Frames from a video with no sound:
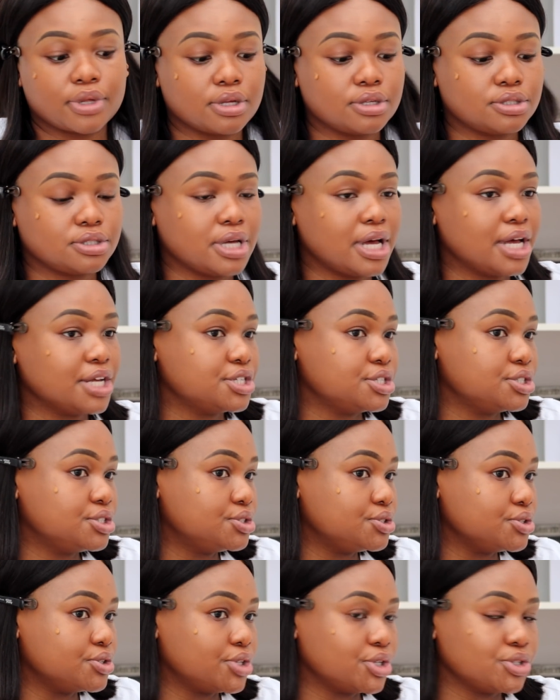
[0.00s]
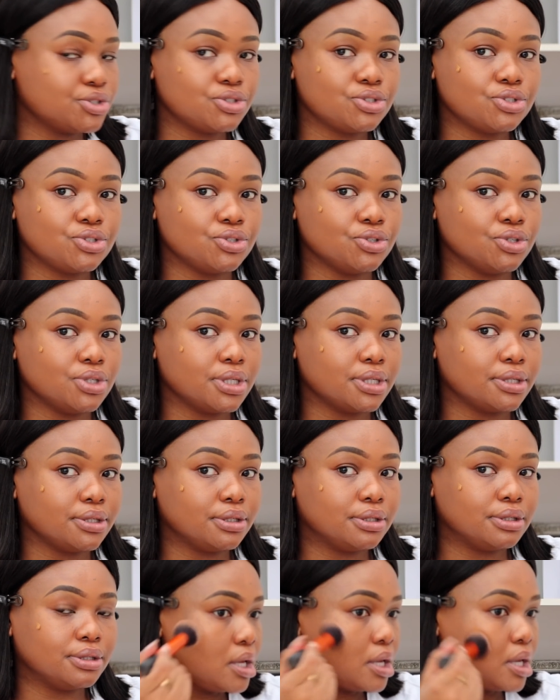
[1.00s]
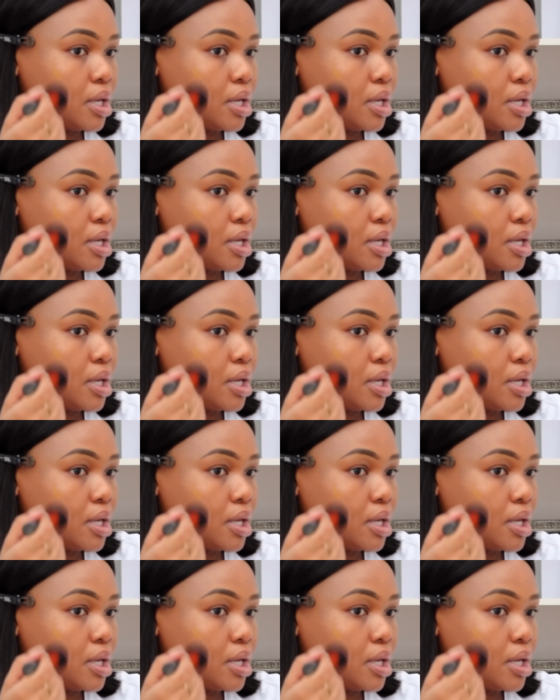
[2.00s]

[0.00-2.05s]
So I just do those two little,